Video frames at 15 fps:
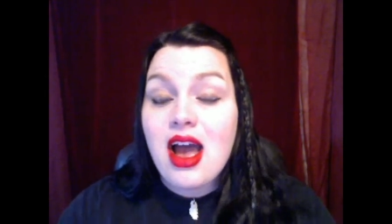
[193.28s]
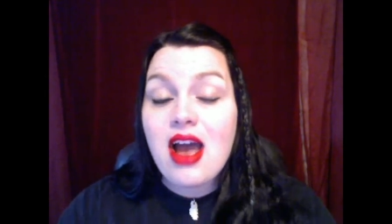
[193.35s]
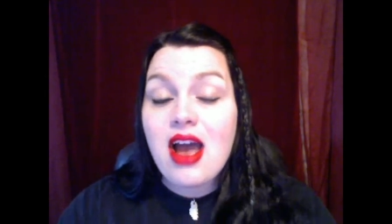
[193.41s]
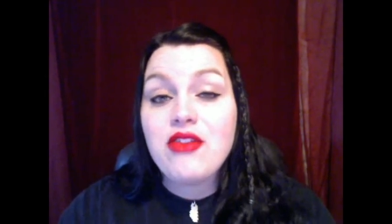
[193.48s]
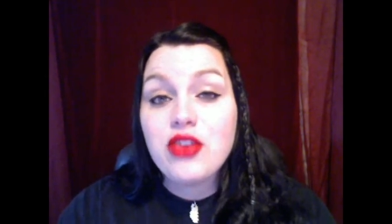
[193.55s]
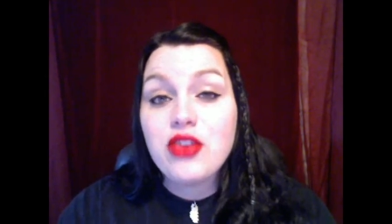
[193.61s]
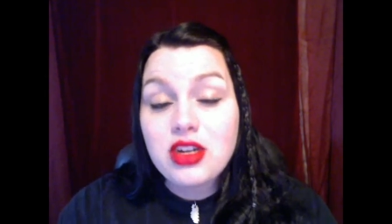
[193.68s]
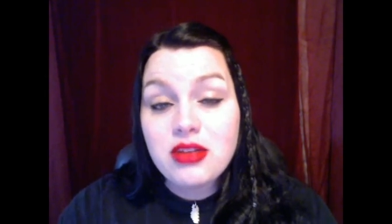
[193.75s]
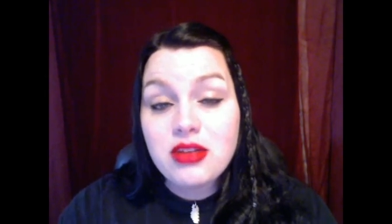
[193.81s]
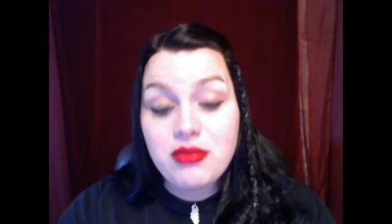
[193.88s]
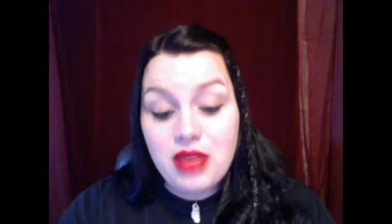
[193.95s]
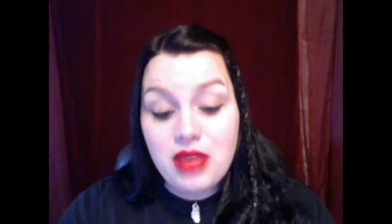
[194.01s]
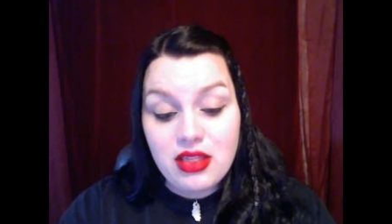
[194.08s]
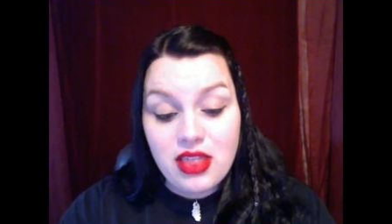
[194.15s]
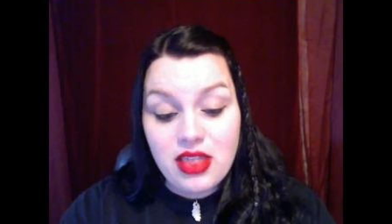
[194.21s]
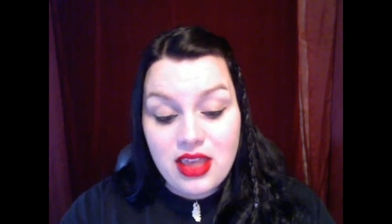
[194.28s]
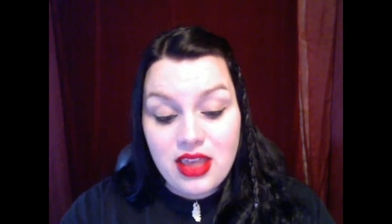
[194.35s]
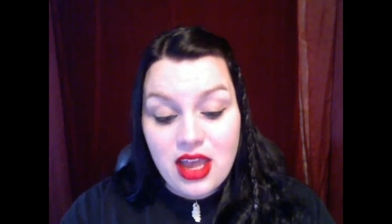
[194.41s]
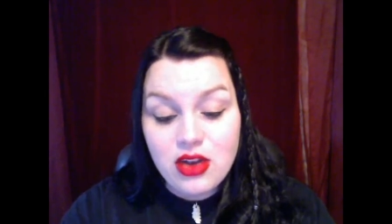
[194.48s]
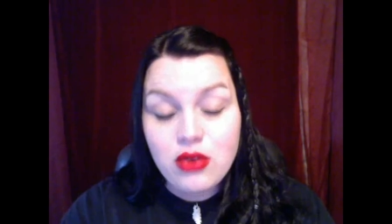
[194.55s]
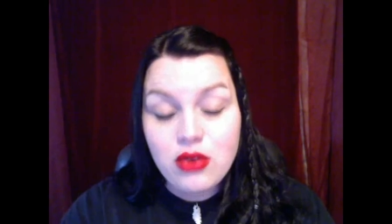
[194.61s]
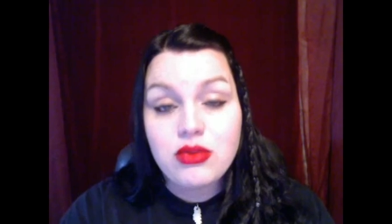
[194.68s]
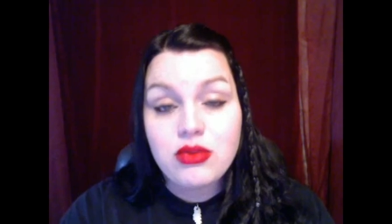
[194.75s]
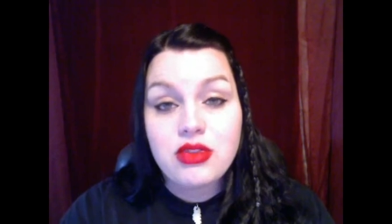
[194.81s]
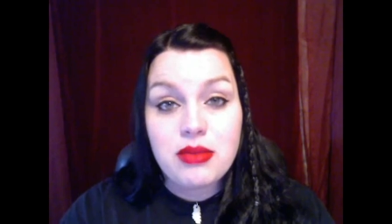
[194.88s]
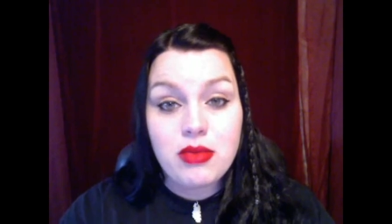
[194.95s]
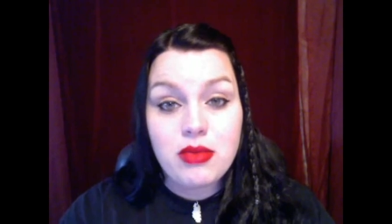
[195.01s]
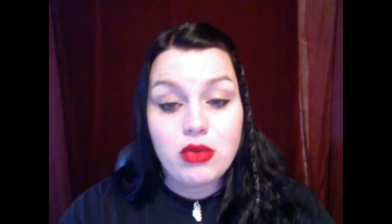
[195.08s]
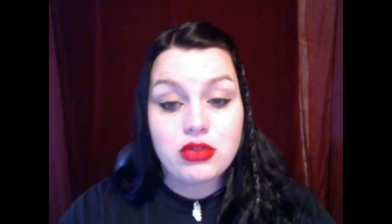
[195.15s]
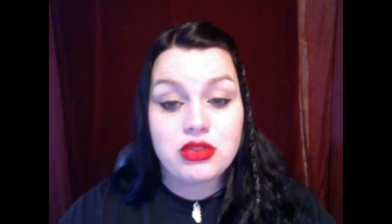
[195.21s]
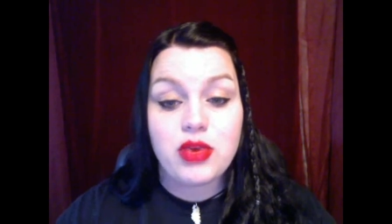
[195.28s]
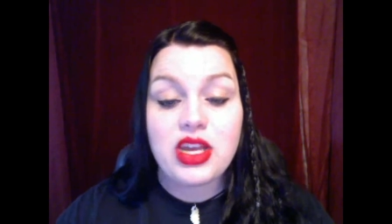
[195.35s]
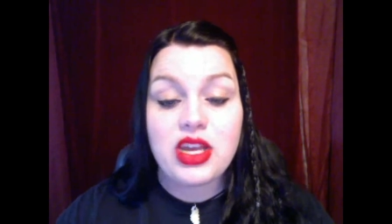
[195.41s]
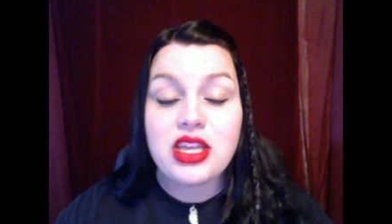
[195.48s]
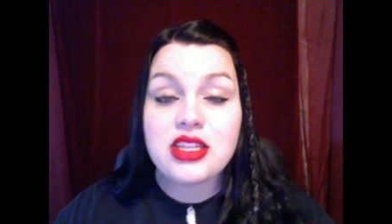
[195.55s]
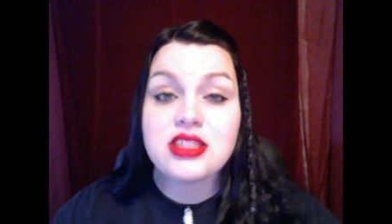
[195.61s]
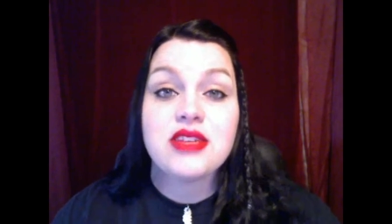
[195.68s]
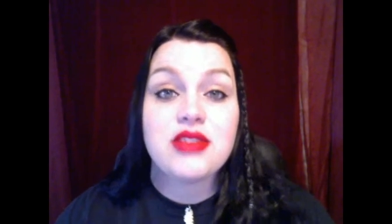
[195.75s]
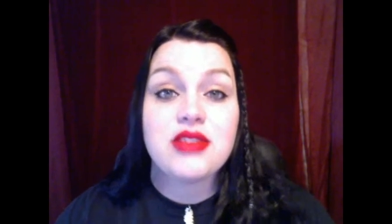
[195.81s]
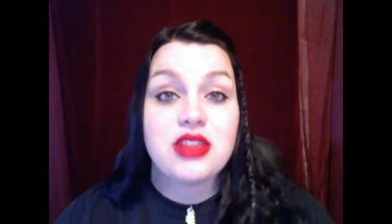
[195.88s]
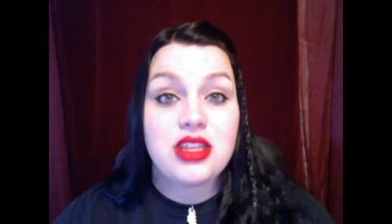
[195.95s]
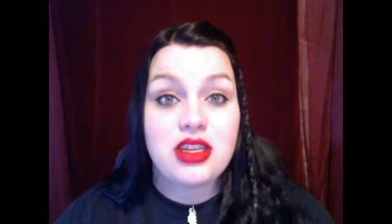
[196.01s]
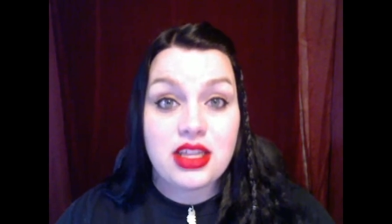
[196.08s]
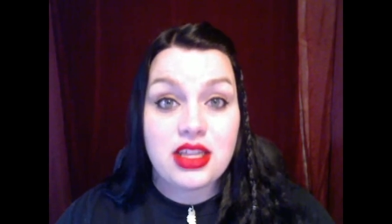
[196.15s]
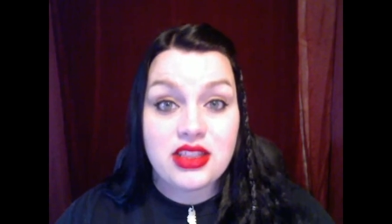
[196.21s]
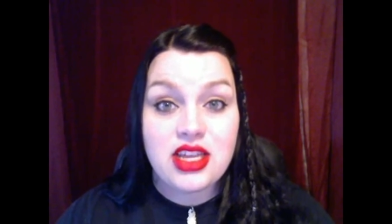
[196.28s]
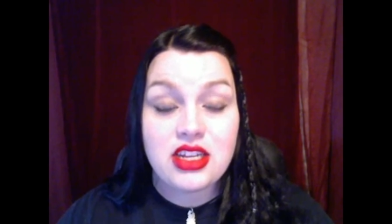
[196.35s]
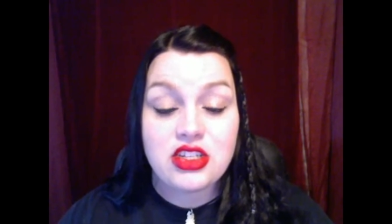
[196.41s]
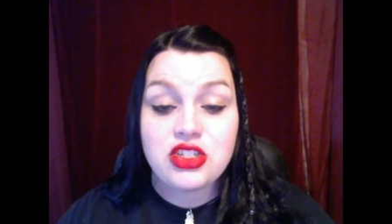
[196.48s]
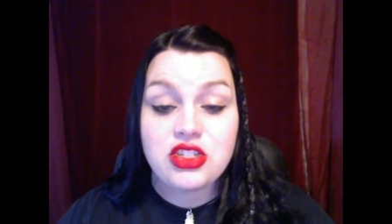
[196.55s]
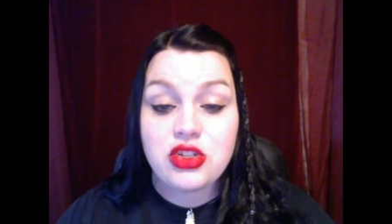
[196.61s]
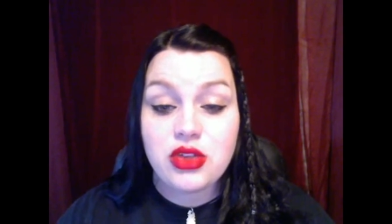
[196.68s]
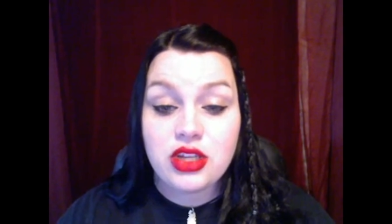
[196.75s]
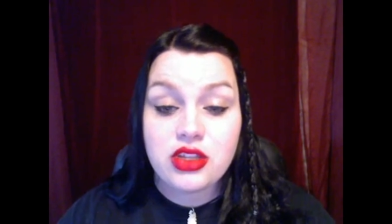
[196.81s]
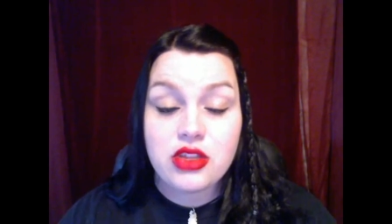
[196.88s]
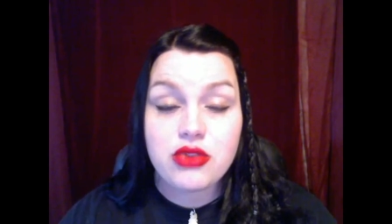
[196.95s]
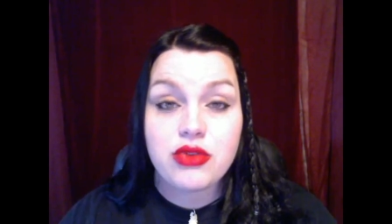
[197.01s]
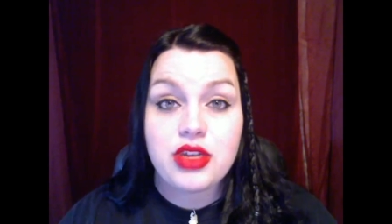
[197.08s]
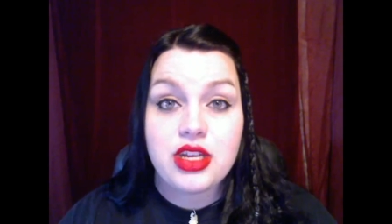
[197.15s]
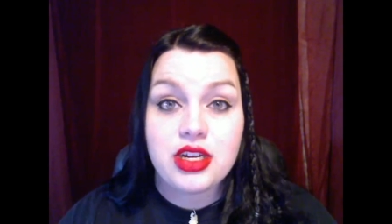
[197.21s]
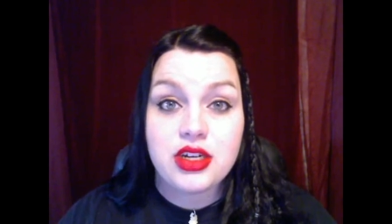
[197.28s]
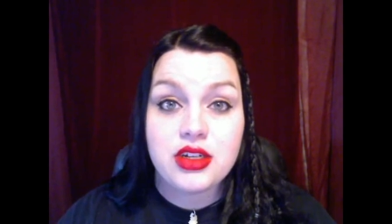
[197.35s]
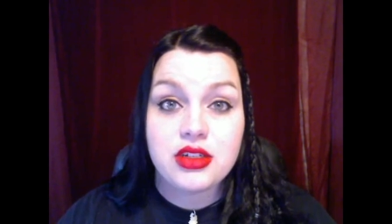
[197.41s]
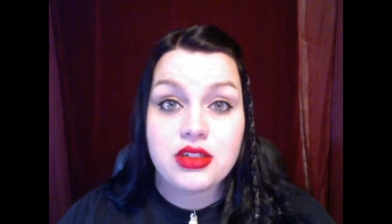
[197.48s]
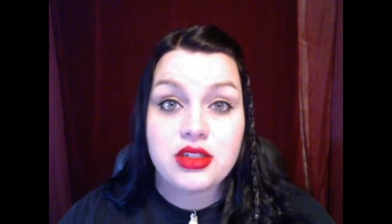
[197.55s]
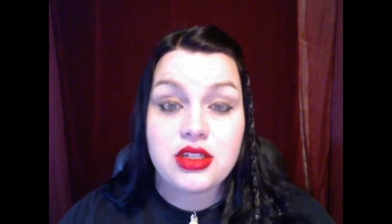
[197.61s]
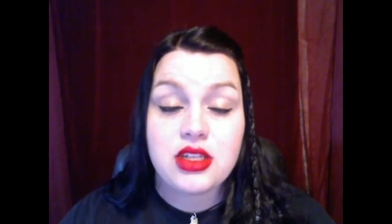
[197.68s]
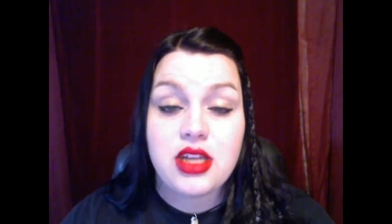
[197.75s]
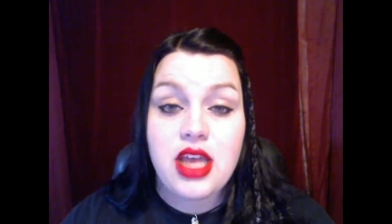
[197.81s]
if you're going to, like, I know the most Wiccans and everything like that just do, like, the 3 years,